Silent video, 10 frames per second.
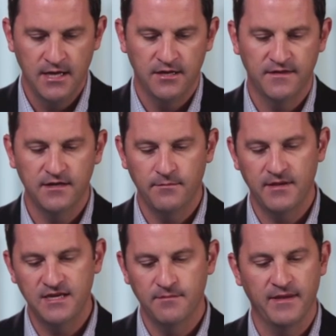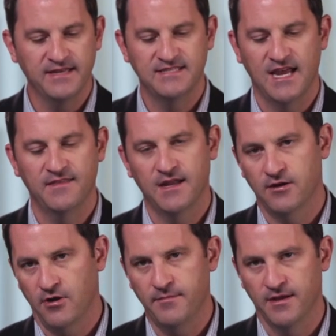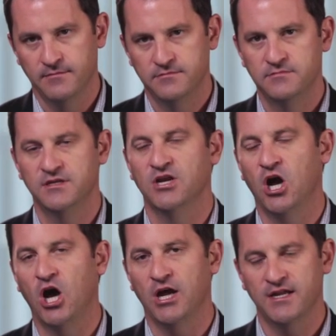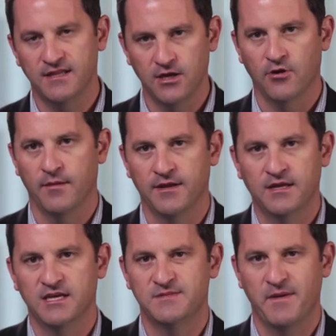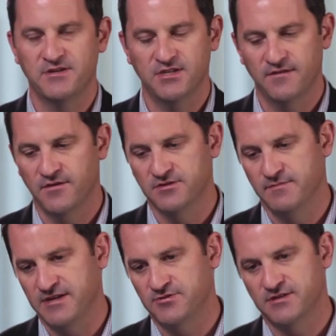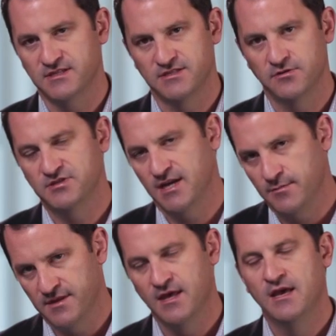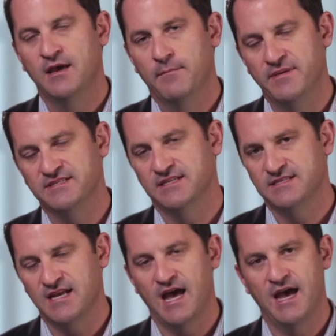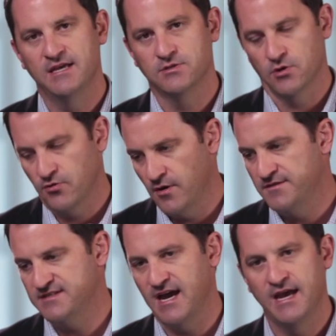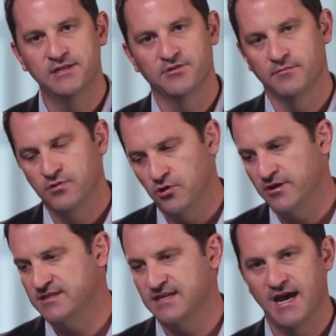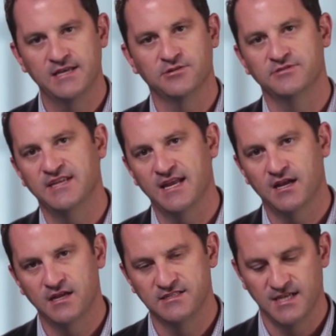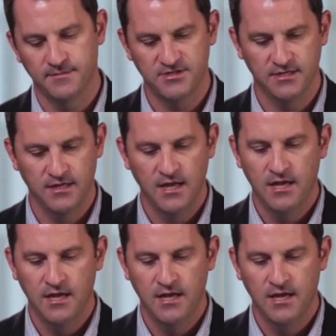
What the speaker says: You then need to maintain that agreement. You need to audit the agreement, especially if there's metrics associated with business size or growth size or employee size or data consumption.